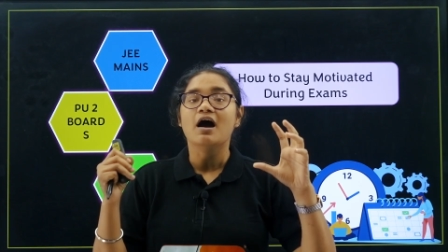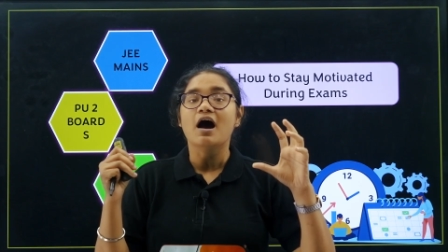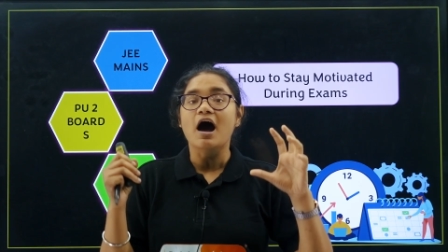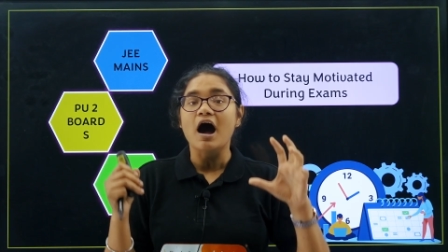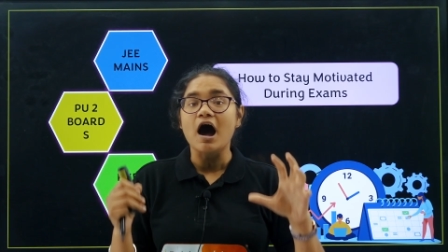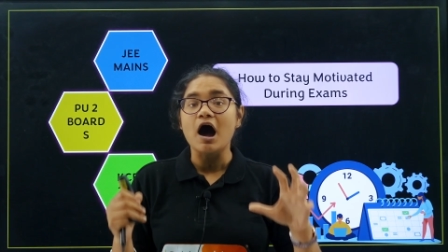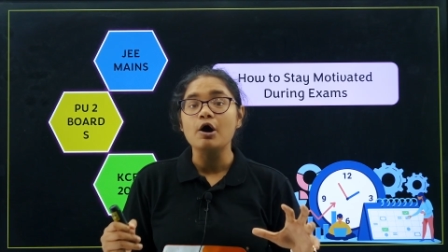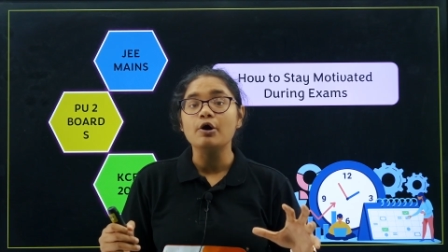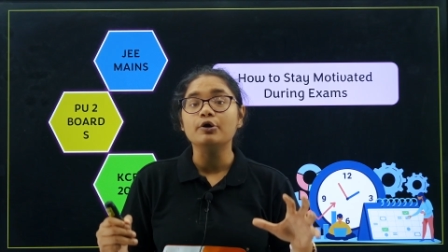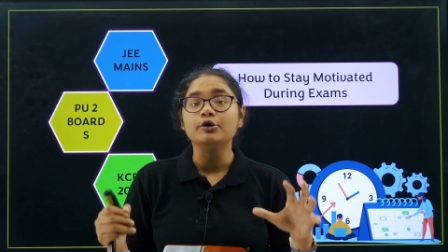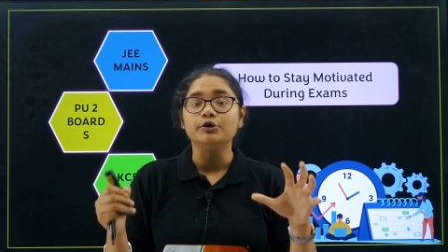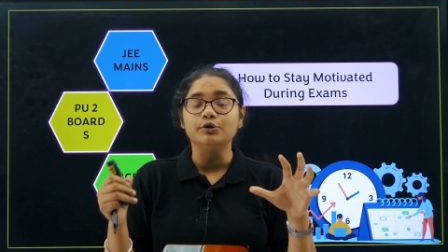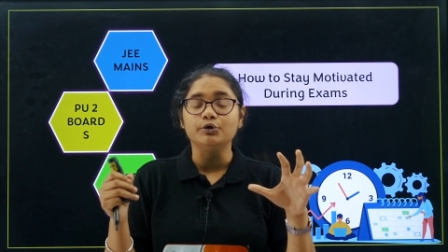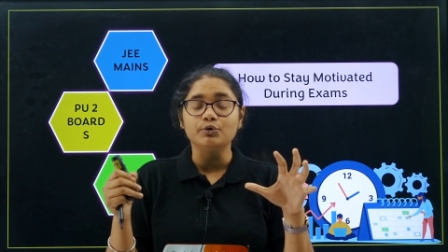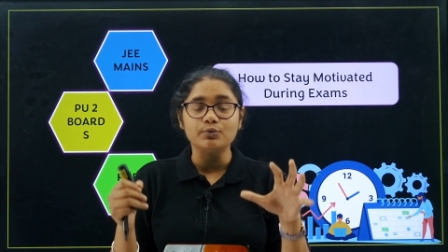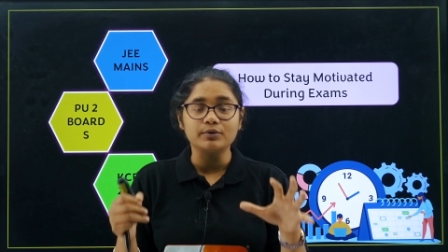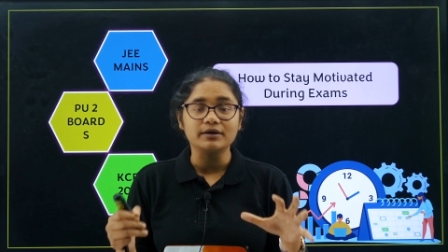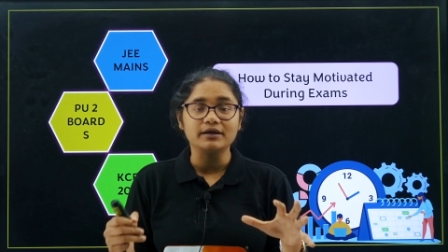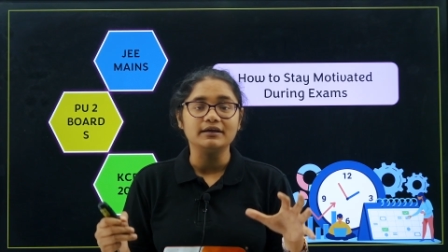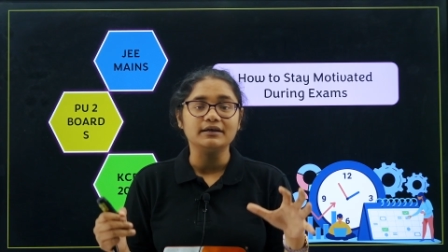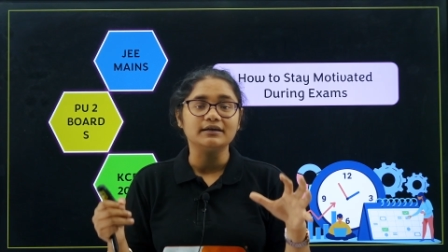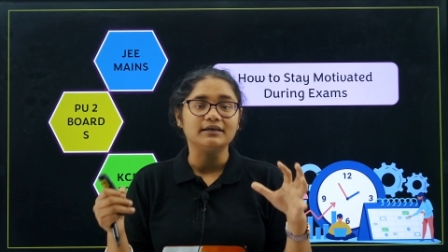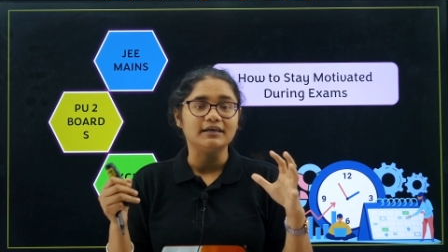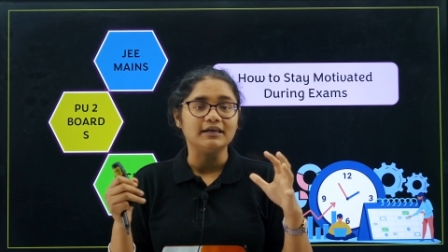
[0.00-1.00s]
how you
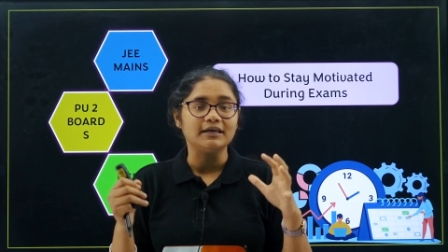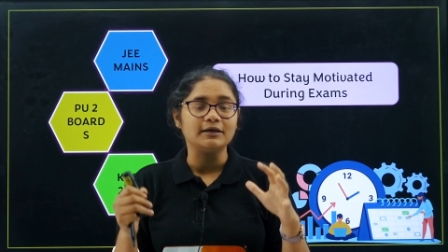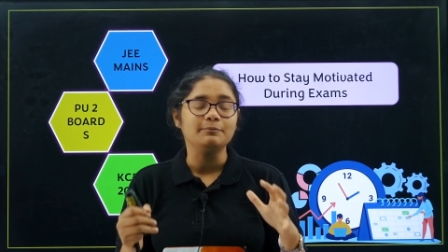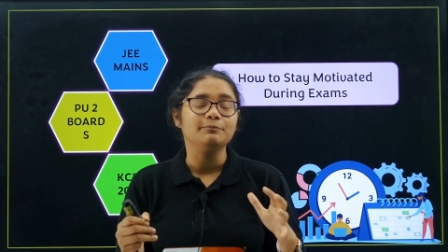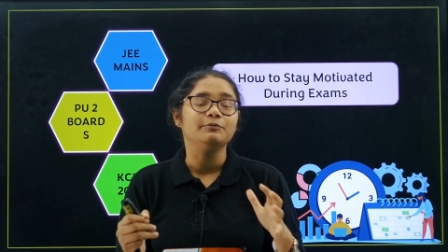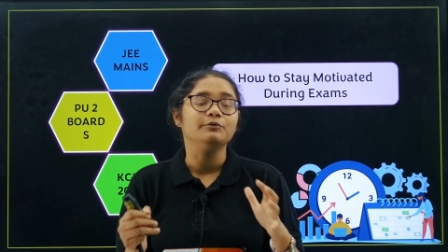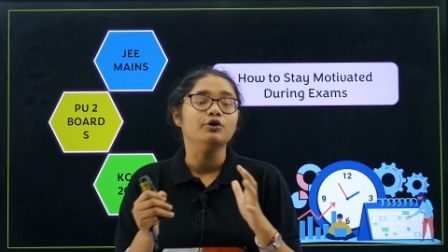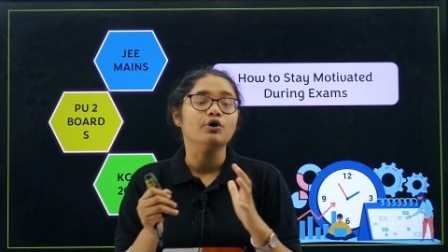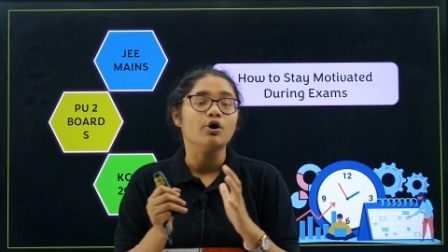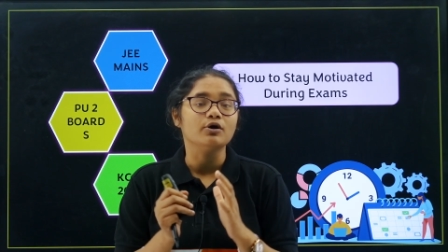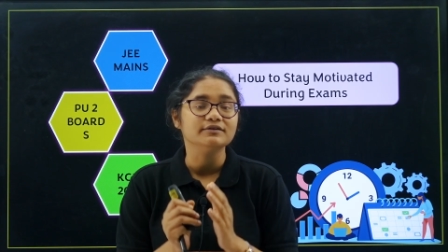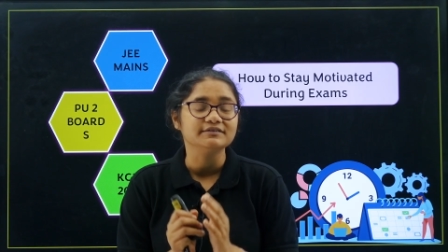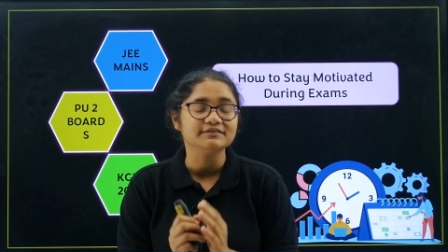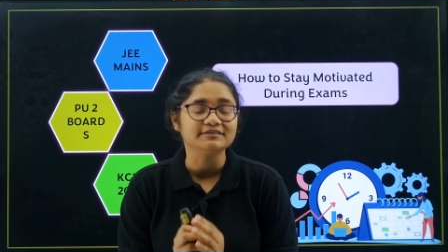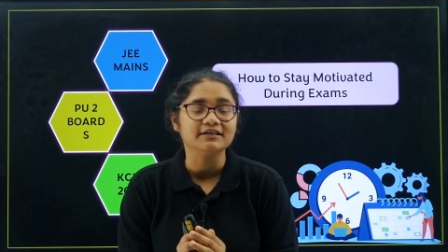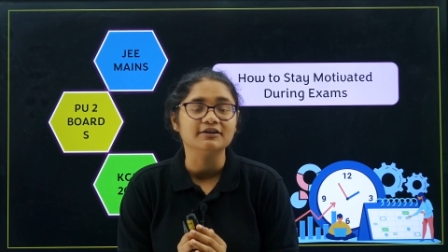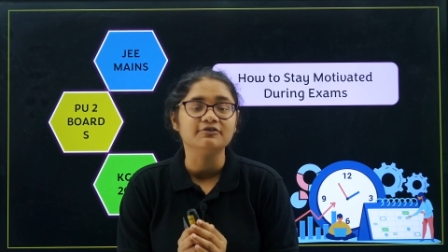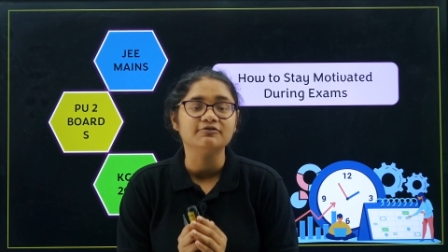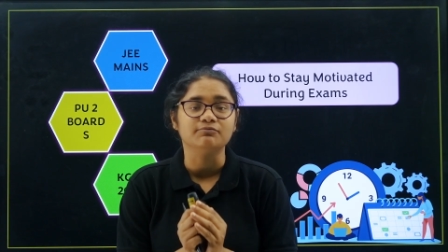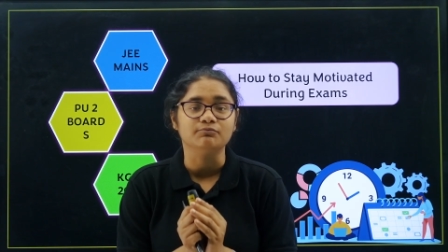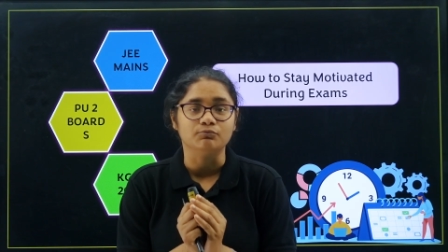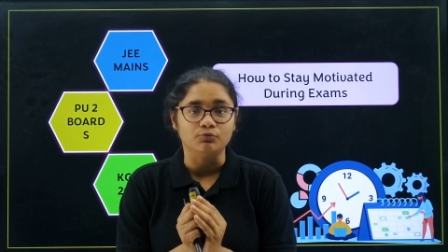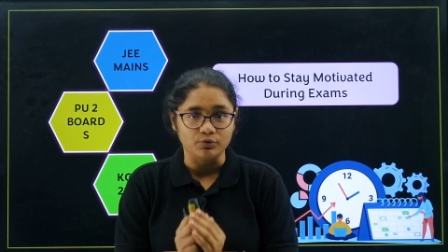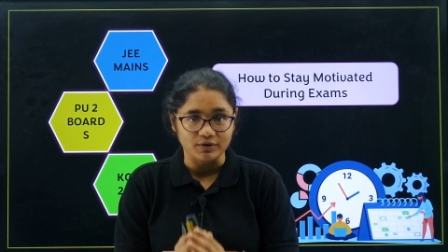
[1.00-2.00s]
can keep
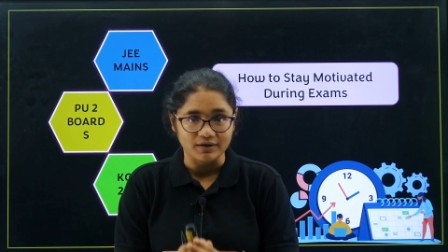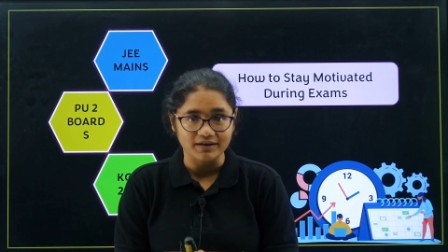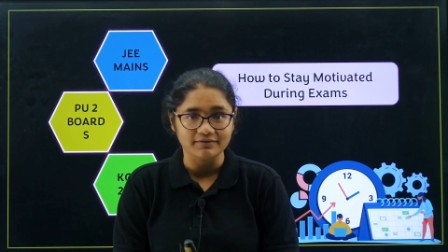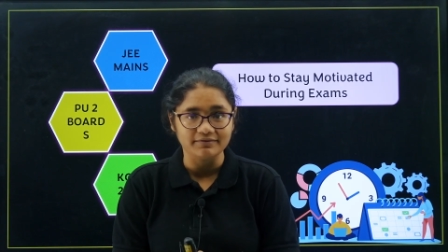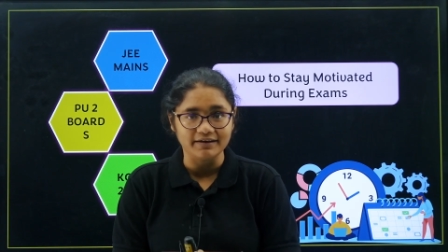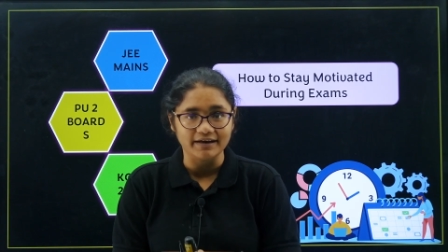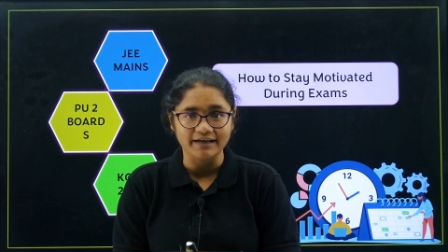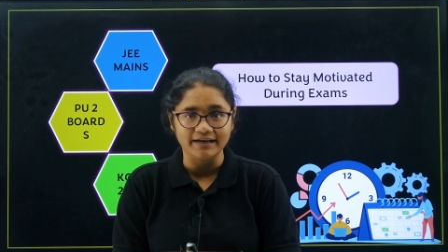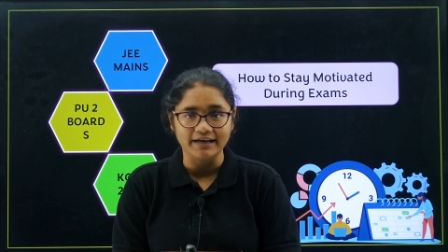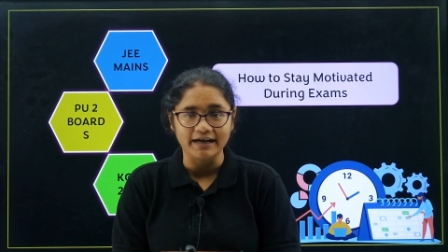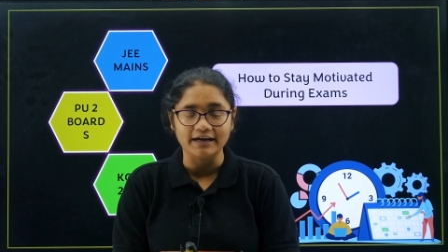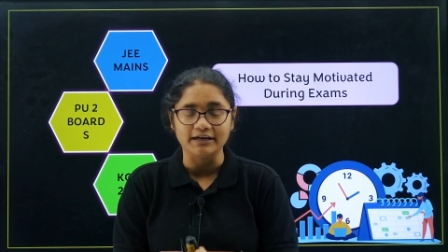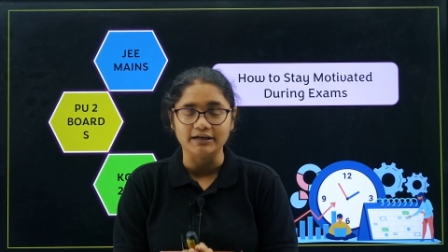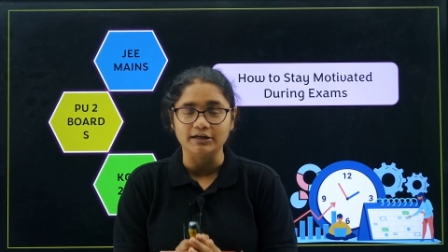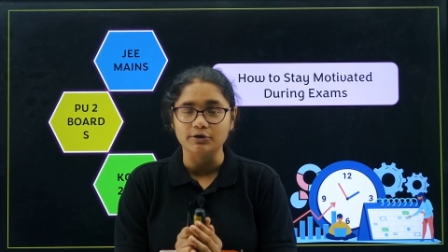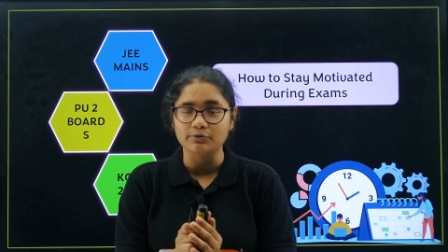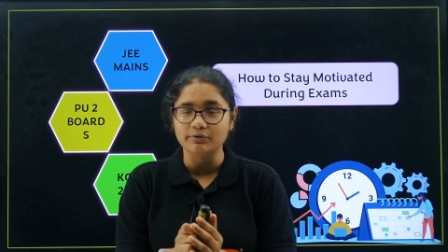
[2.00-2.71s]
yourself motivated